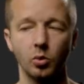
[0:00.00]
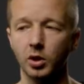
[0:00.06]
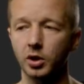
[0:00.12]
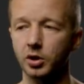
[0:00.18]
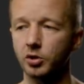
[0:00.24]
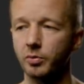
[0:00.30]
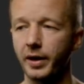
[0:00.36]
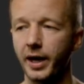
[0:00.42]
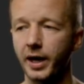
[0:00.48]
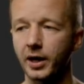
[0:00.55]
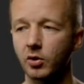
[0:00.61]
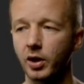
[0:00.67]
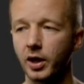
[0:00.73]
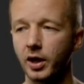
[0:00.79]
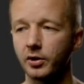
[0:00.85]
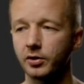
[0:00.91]
We're going to do
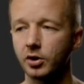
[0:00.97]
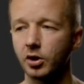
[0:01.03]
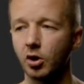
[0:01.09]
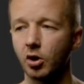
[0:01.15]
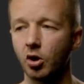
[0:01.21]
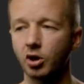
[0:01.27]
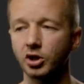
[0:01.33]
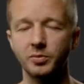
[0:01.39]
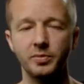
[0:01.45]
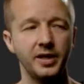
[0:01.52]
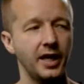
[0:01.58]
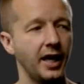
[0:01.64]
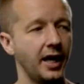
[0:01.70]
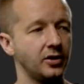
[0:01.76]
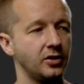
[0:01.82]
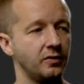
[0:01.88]
background
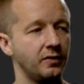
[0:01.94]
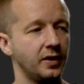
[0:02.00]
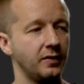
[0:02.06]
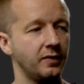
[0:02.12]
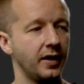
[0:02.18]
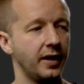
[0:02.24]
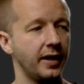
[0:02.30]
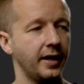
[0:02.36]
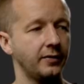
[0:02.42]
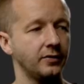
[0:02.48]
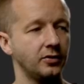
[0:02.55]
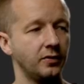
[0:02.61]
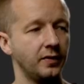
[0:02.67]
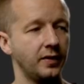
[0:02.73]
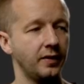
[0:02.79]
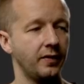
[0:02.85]
RGBA 255,
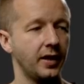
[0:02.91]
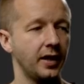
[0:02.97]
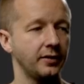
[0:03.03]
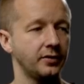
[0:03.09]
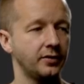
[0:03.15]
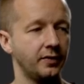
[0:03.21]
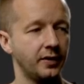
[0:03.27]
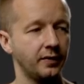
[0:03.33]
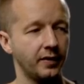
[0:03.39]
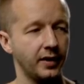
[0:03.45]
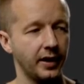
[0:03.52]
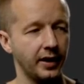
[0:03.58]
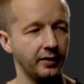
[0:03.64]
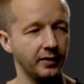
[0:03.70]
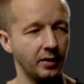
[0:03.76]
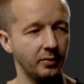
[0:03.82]
255,
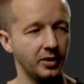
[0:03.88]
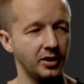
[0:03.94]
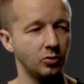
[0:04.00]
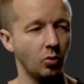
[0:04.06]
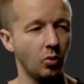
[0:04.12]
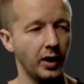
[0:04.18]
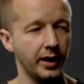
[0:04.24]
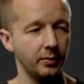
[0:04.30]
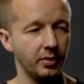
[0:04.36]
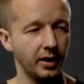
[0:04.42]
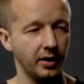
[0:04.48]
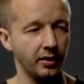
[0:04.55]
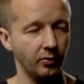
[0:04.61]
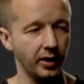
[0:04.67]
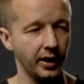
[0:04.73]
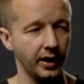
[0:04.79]
255. That means white, by
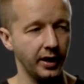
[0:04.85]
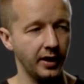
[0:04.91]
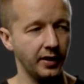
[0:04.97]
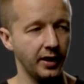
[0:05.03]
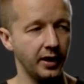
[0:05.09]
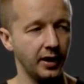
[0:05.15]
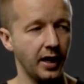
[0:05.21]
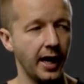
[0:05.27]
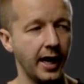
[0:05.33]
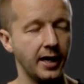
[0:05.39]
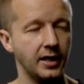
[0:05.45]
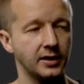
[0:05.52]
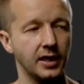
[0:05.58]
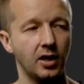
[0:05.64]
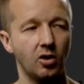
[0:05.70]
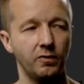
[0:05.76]
the way. And then A
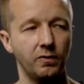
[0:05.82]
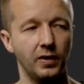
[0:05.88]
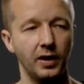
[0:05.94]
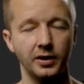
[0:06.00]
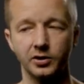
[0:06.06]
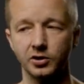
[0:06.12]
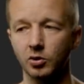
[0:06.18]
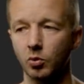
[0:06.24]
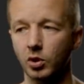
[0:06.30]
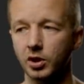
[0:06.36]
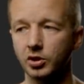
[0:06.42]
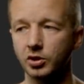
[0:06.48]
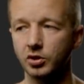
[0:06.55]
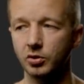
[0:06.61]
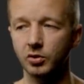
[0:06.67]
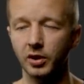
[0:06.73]
is alpha, so we're going to
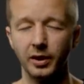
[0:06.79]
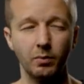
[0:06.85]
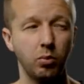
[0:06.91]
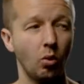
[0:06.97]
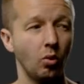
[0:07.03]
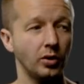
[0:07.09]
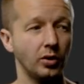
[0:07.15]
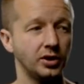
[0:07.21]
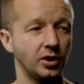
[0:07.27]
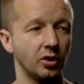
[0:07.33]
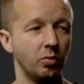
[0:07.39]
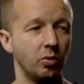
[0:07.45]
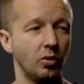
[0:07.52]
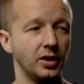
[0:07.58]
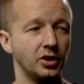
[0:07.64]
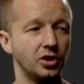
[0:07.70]
do like 0
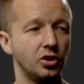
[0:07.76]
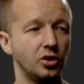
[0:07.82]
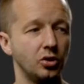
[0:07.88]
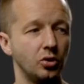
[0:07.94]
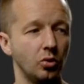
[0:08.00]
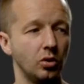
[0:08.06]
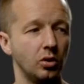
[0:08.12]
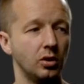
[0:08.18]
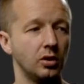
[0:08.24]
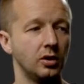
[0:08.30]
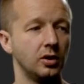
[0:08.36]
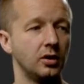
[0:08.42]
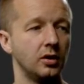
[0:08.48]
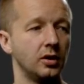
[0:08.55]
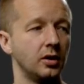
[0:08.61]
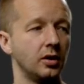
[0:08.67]
0.2.
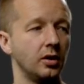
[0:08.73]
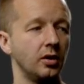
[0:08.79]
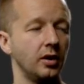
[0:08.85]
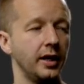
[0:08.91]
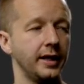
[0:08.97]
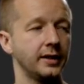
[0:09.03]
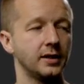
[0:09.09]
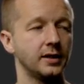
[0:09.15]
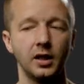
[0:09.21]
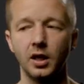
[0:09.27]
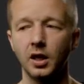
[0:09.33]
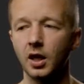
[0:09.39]
All right.